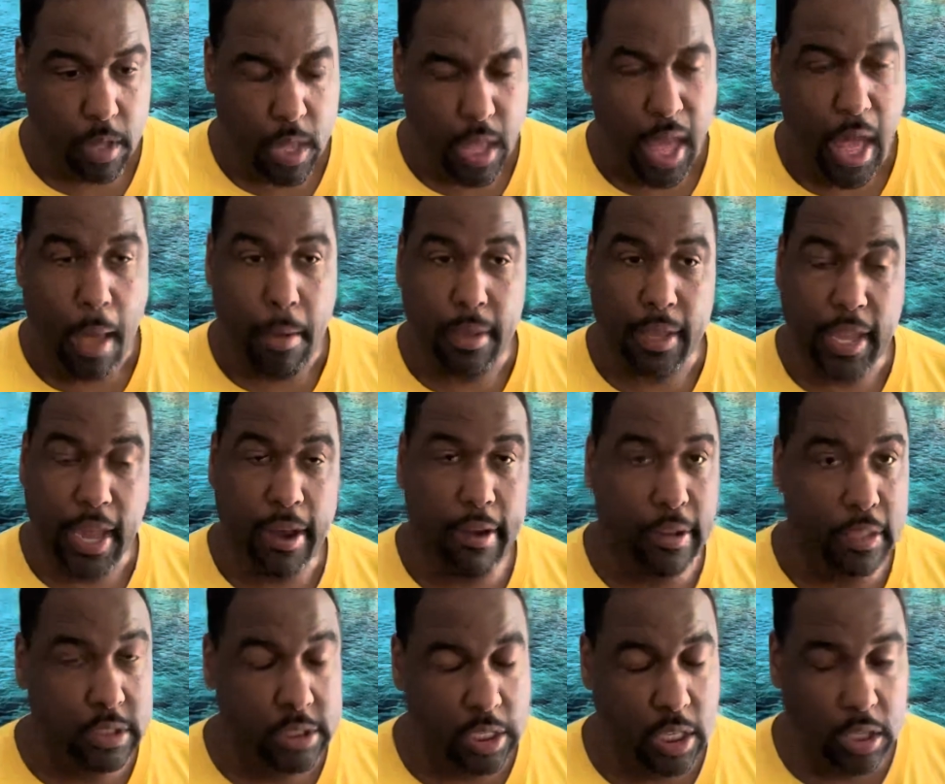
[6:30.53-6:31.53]
I'll
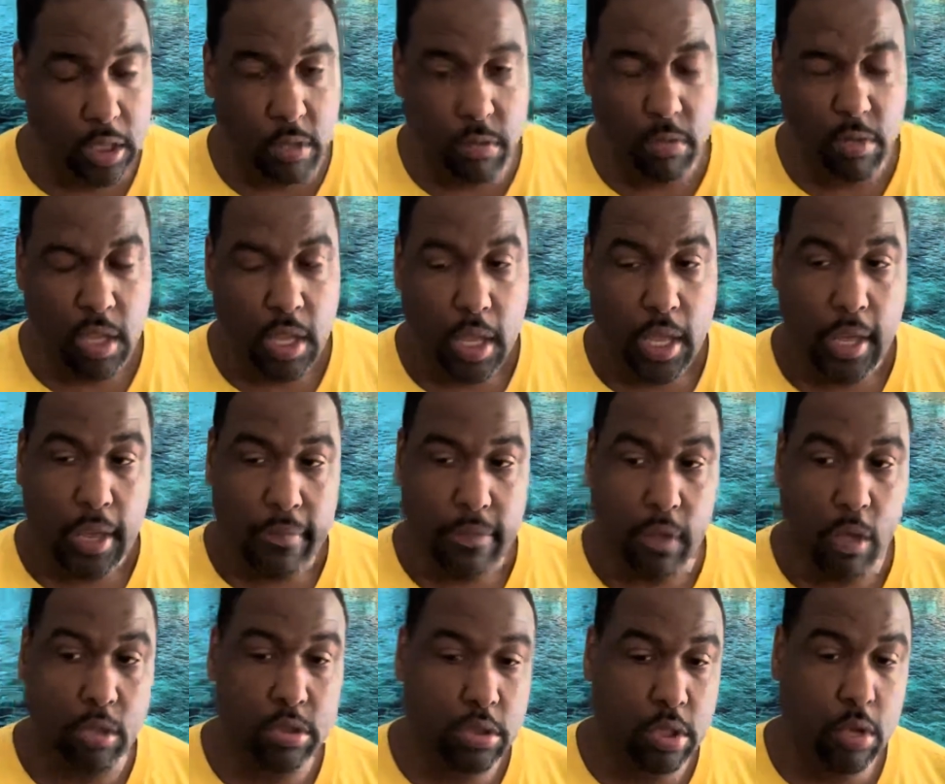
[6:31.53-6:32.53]
guarantee you, if
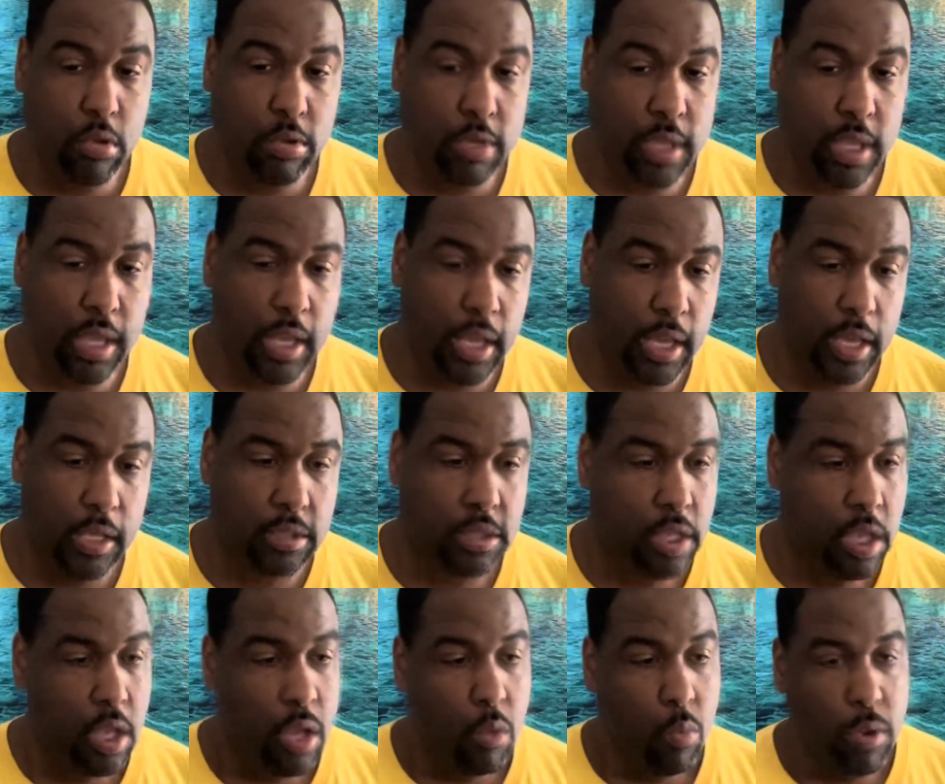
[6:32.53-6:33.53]
those little kids
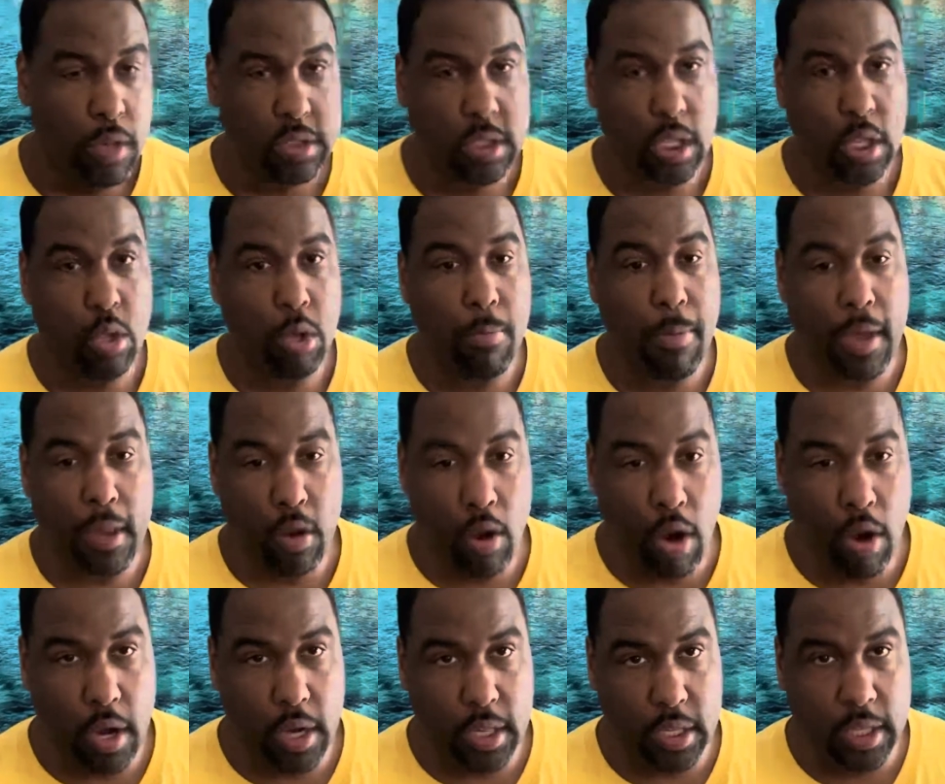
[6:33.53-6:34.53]
wasn't little
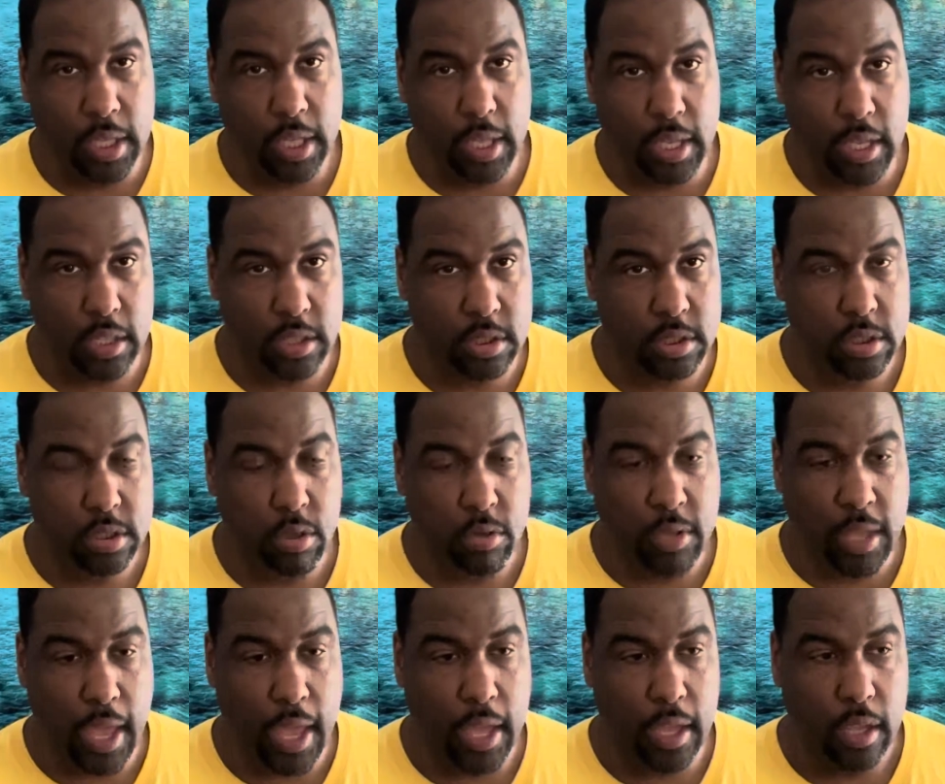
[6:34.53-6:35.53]
minority kids,
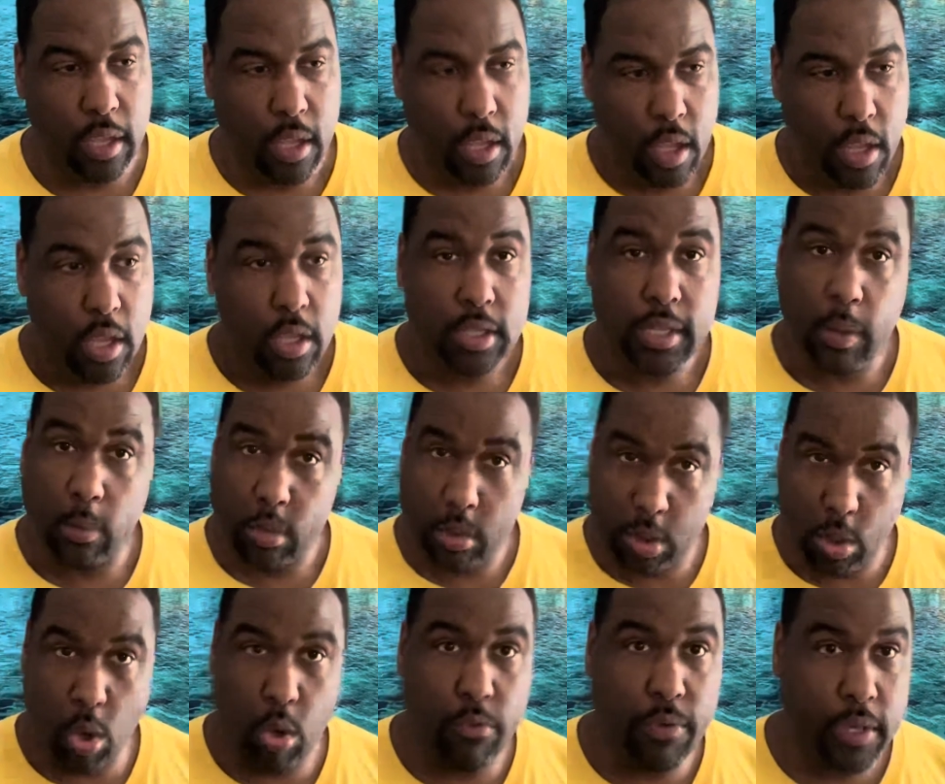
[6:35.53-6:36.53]
okay, they would have
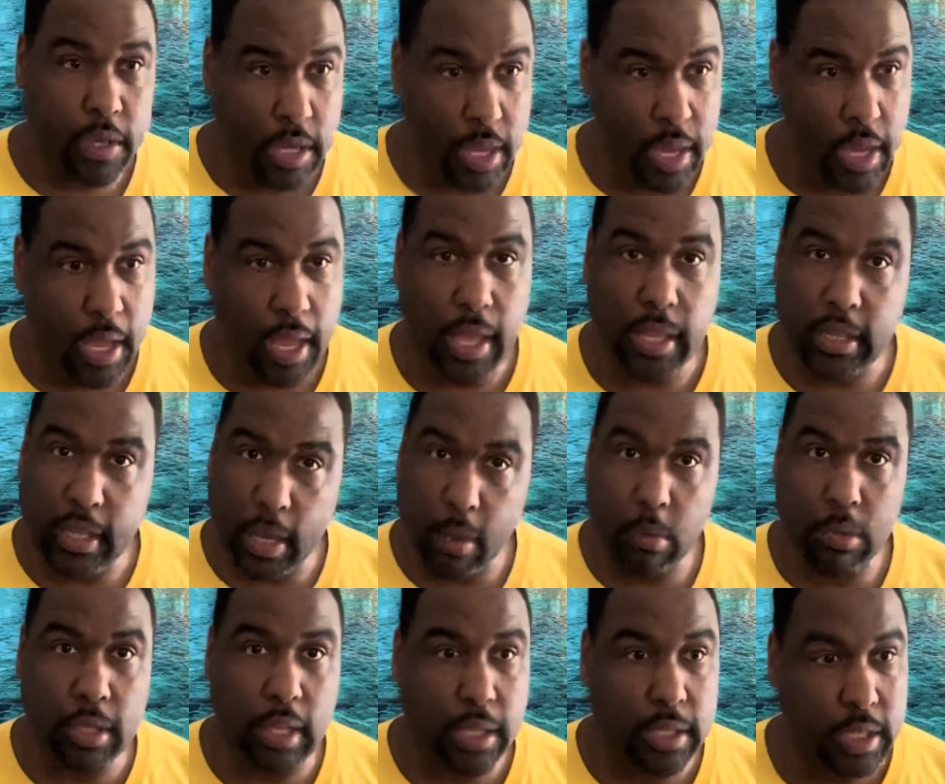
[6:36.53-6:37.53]
dove in there and did
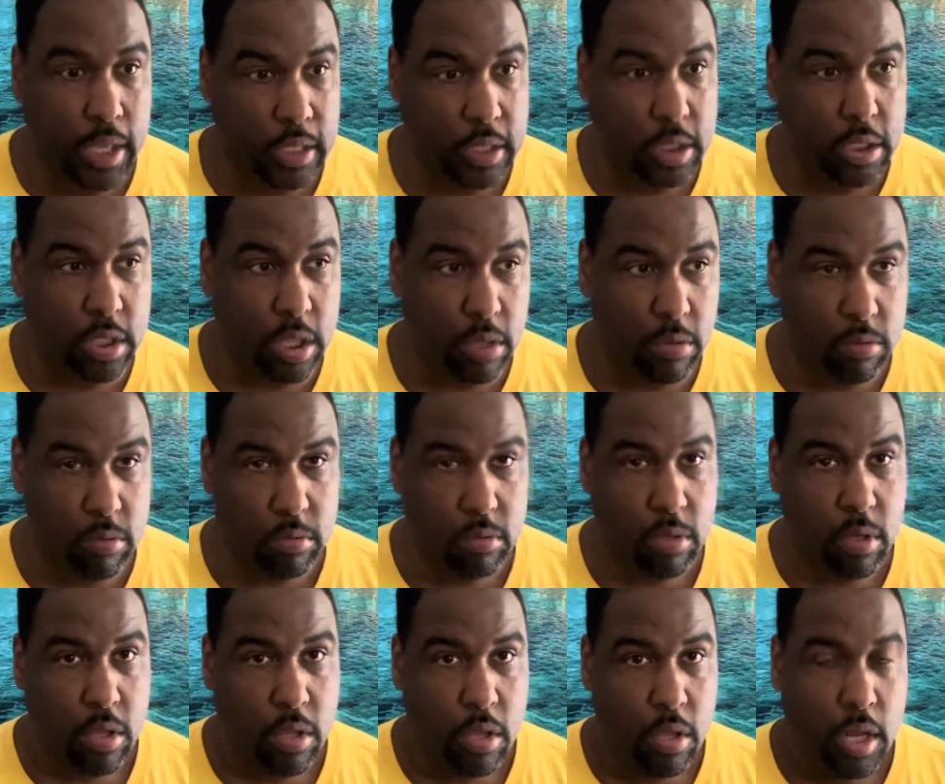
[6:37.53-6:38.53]
what they needed to do.
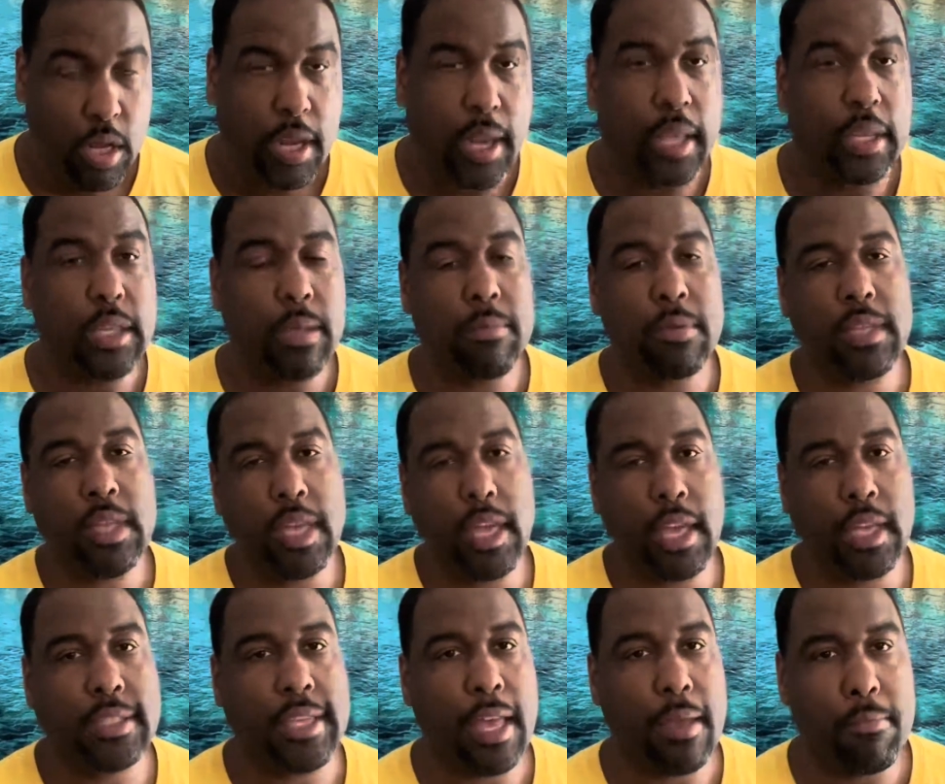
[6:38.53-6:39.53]
Let them
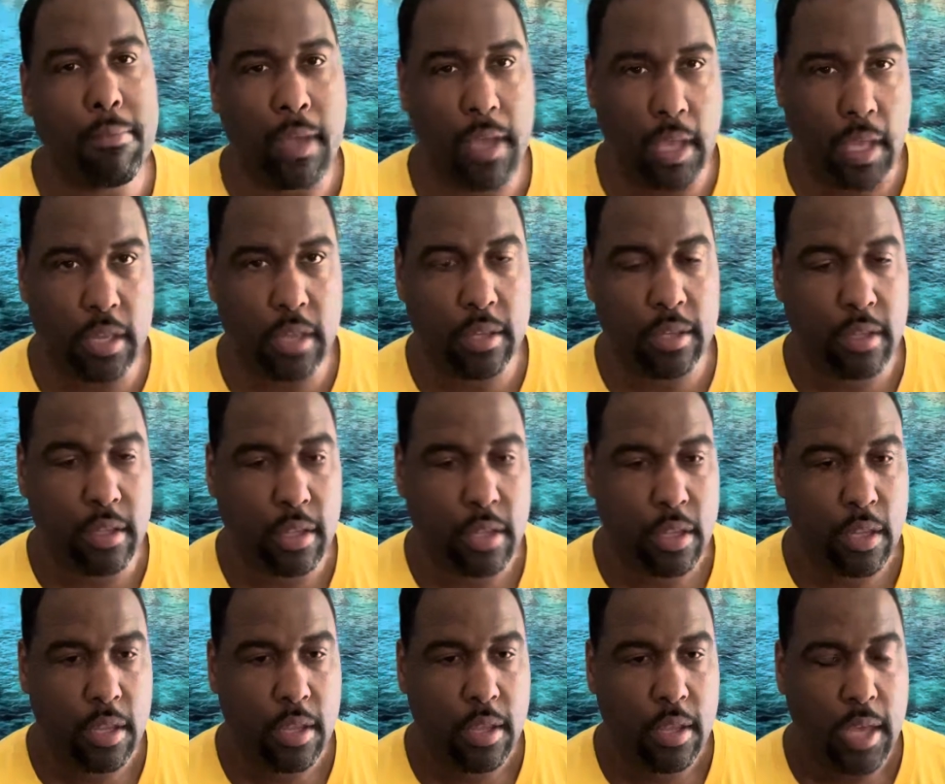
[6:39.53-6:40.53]
kids have been
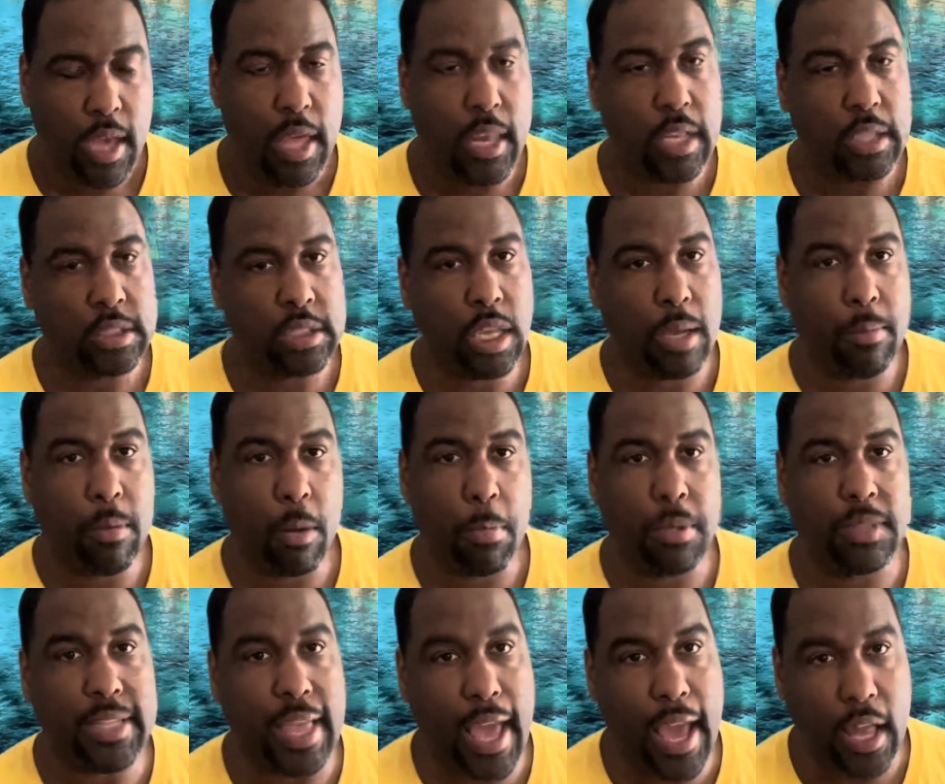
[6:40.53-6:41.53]
in a suburb
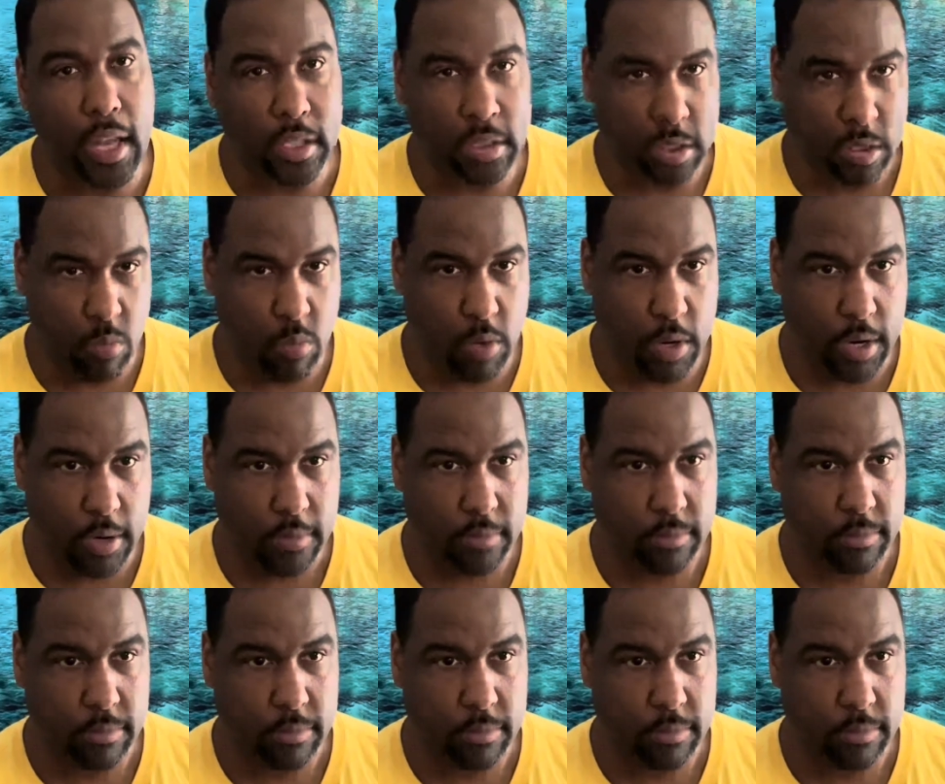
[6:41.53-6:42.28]
of Dallas somewhere.